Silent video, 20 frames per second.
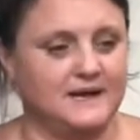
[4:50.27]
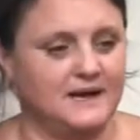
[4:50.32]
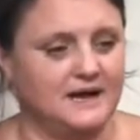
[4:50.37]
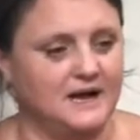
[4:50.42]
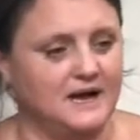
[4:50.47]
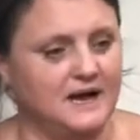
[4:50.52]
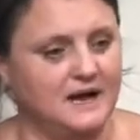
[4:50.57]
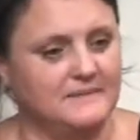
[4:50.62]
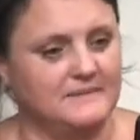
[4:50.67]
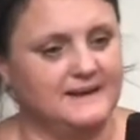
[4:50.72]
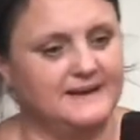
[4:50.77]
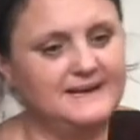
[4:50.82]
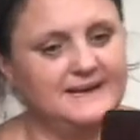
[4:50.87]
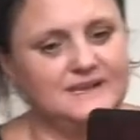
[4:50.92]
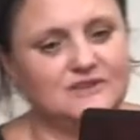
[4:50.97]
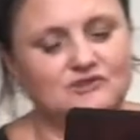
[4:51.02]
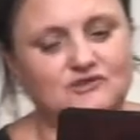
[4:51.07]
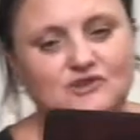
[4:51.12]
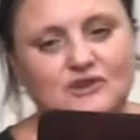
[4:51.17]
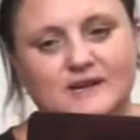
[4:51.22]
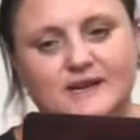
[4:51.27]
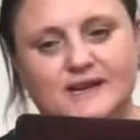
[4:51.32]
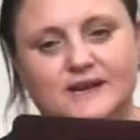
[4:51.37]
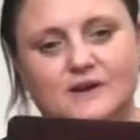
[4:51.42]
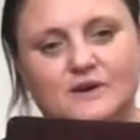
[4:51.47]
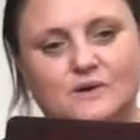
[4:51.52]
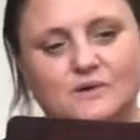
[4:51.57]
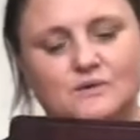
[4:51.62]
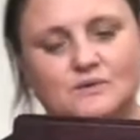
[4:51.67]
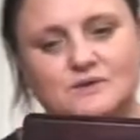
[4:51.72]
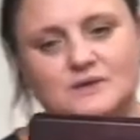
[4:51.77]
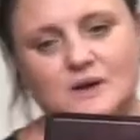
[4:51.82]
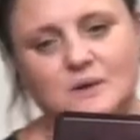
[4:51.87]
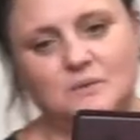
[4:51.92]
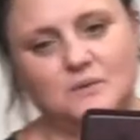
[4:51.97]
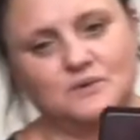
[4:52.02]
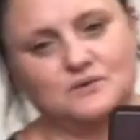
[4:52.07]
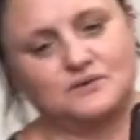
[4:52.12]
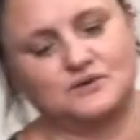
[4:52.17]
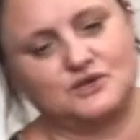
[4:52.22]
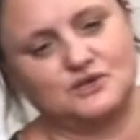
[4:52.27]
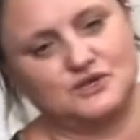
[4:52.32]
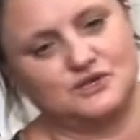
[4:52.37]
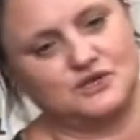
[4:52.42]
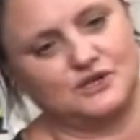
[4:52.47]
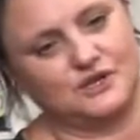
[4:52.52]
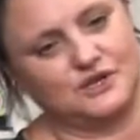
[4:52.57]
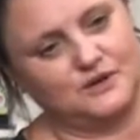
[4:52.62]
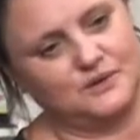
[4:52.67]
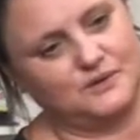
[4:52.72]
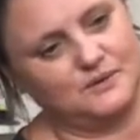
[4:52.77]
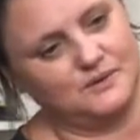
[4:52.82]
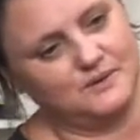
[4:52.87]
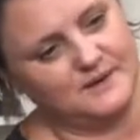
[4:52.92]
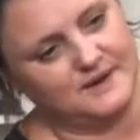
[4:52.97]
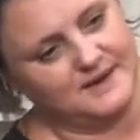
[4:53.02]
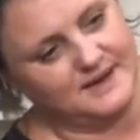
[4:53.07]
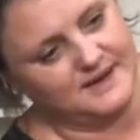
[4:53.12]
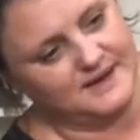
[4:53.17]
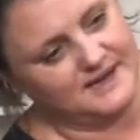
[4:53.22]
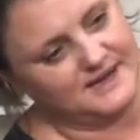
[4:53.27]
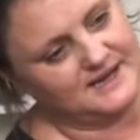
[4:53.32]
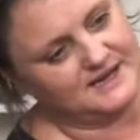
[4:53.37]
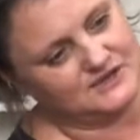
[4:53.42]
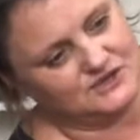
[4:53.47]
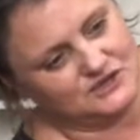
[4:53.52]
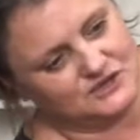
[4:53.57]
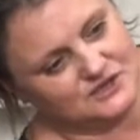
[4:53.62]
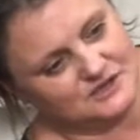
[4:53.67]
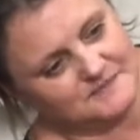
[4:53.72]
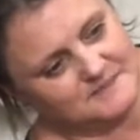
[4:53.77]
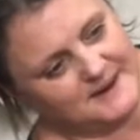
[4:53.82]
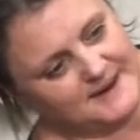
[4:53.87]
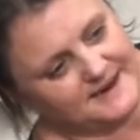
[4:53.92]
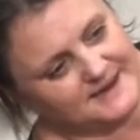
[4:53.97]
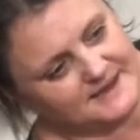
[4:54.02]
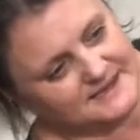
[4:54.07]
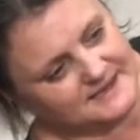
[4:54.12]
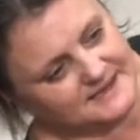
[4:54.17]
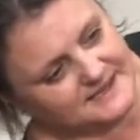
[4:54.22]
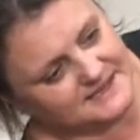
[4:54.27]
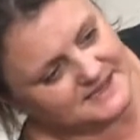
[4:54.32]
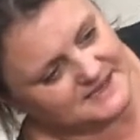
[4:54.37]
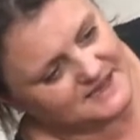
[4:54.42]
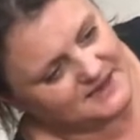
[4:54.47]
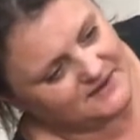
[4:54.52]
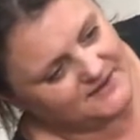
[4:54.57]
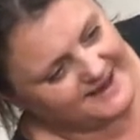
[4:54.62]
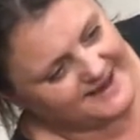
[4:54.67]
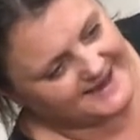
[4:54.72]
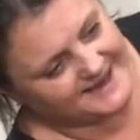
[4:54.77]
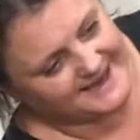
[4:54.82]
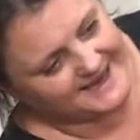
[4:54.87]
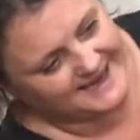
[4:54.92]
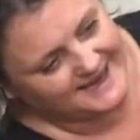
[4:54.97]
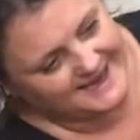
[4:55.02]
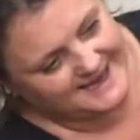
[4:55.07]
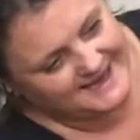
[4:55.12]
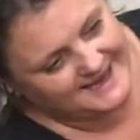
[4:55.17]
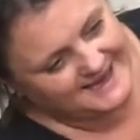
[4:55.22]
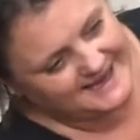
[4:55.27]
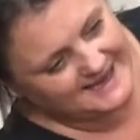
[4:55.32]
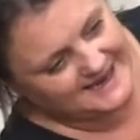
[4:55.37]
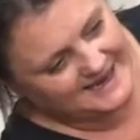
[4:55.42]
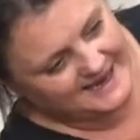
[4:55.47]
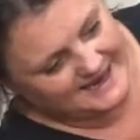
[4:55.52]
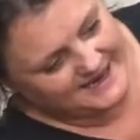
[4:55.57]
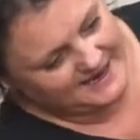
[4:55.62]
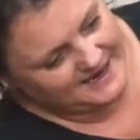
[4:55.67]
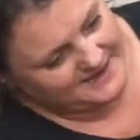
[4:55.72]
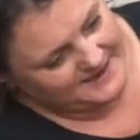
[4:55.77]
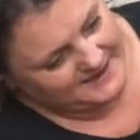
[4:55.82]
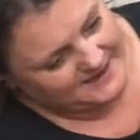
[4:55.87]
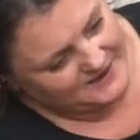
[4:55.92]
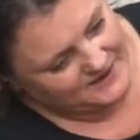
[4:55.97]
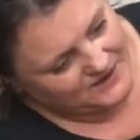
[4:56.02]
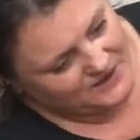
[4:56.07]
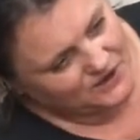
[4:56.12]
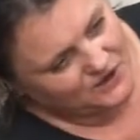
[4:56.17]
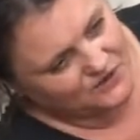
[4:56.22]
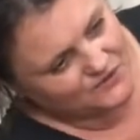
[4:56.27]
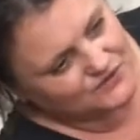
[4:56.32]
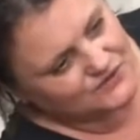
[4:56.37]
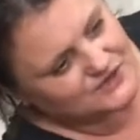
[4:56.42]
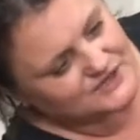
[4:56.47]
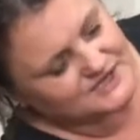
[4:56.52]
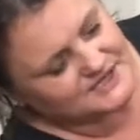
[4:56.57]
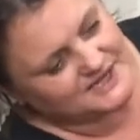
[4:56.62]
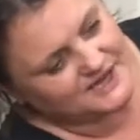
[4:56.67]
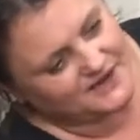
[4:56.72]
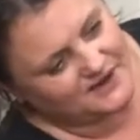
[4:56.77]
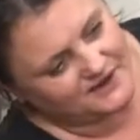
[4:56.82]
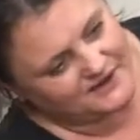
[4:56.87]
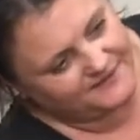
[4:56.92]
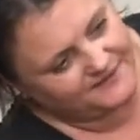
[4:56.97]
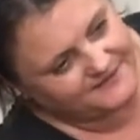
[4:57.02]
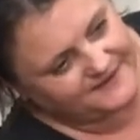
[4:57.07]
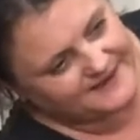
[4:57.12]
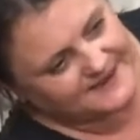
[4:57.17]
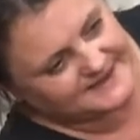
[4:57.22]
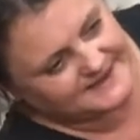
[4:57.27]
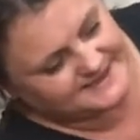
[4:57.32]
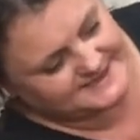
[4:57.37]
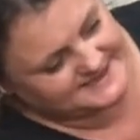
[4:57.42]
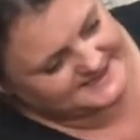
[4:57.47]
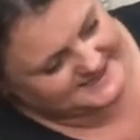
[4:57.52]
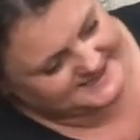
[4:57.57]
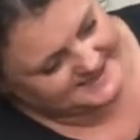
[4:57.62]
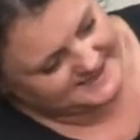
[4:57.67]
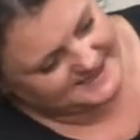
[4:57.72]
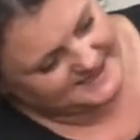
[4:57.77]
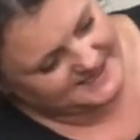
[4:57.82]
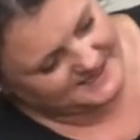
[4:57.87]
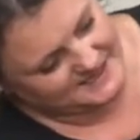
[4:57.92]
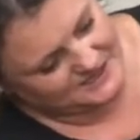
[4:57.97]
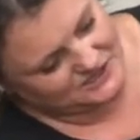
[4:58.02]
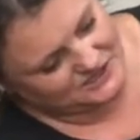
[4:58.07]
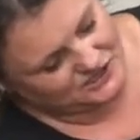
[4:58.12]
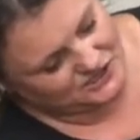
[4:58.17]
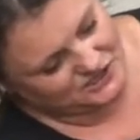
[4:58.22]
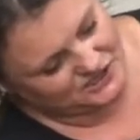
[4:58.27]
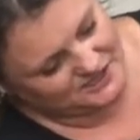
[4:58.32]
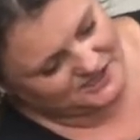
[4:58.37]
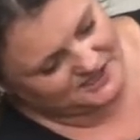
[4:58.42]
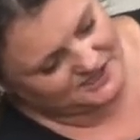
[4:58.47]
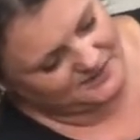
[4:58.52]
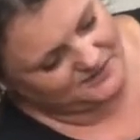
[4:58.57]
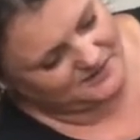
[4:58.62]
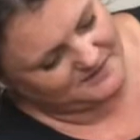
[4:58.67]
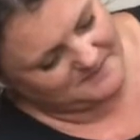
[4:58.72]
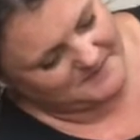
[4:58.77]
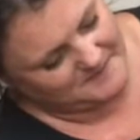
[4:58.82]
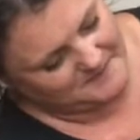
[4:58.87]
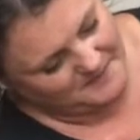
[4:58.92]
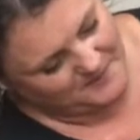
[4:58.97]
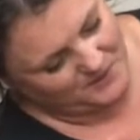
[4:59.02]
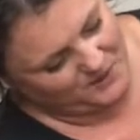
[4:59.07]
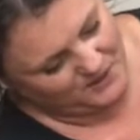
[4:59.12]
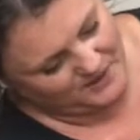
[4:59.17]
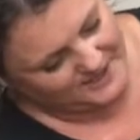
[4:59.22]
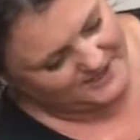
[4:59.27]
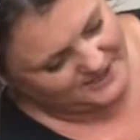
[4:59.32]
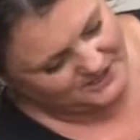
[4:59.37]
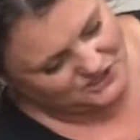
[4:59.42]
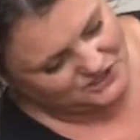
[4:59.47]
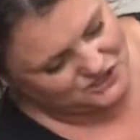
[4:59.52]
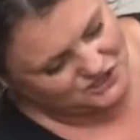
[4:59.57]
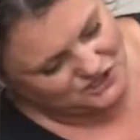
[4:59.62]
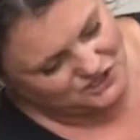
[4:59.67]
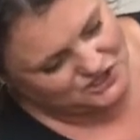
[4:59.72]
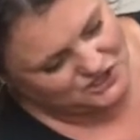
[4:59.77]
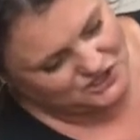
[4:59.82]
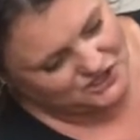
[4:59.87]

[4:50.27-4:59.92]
And literally, all I want to do is just make a slight key on the surface, just so that my polish